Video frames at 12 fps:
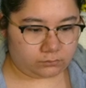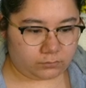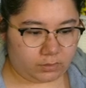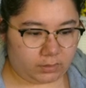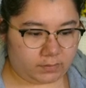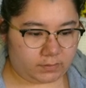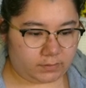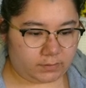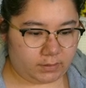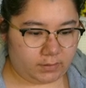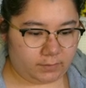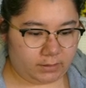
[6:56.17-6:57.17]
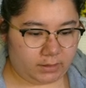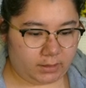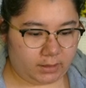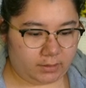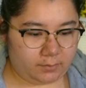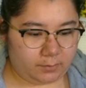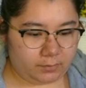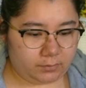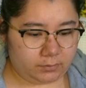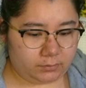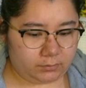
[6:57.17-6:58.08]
Okay, since I have like ample,